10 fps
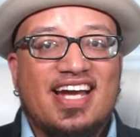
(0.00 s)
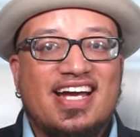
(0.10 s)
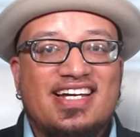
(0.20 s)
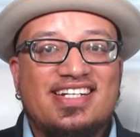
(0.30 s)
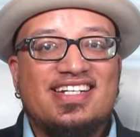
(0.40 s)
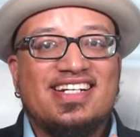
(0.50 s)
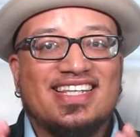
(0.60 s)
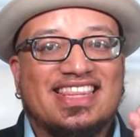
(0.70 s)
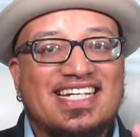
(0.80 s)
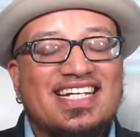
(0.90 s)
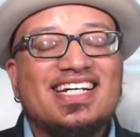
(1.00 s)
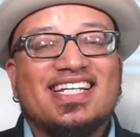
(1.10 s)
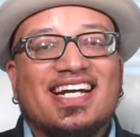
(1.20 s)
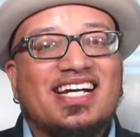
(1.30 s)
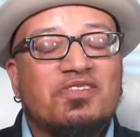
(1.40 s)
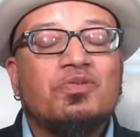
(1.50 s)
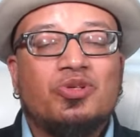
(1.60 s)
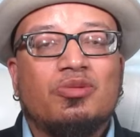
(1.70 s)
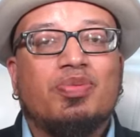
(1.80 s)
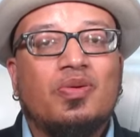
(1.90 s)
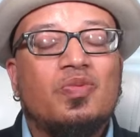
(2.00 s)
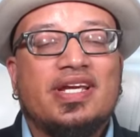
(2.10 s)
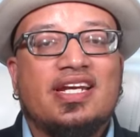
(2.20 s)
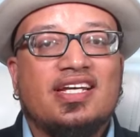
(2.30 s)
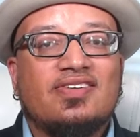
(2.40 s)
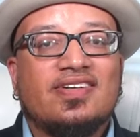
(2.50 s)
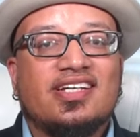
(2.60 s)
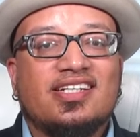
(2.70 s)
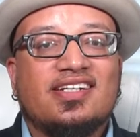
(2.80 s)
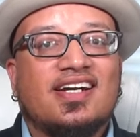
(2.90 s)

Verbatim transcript: And the thing that I want to point out here,